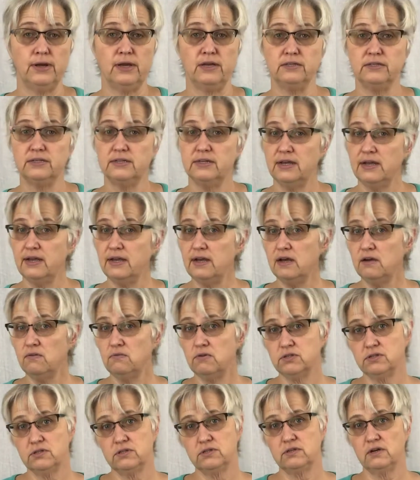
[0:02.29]
and today I
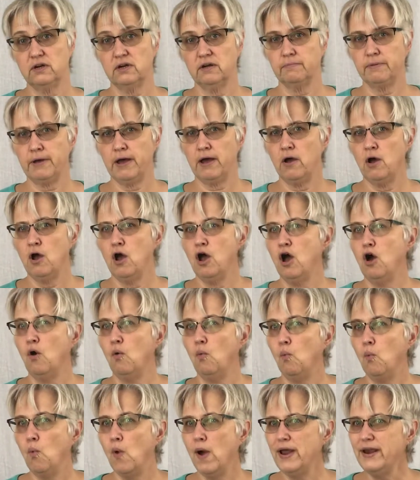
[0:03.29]
want to talk about
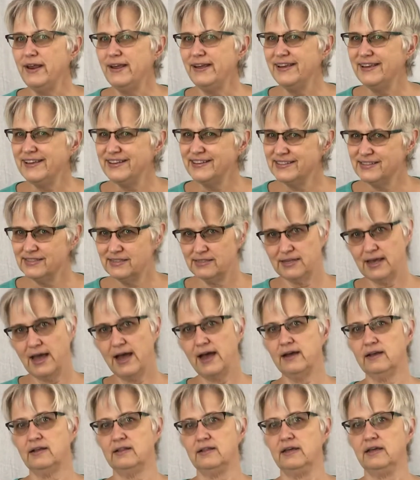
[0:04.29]
what
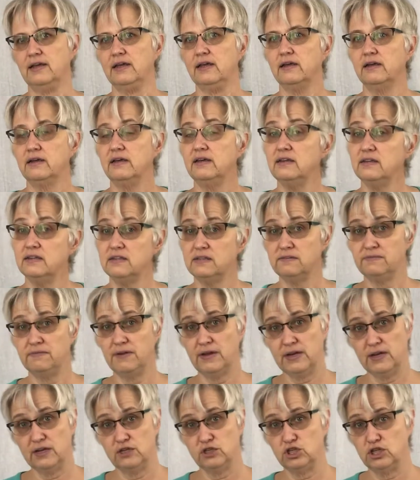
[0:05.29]
exactly is
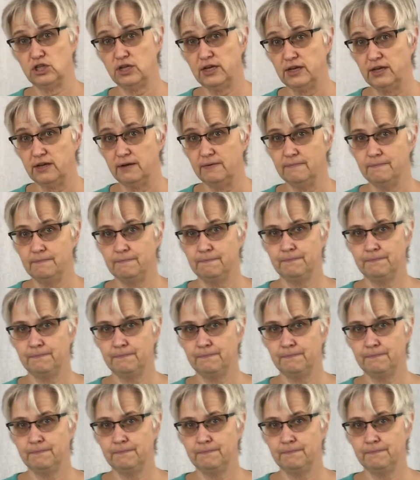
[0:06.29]
financial aid.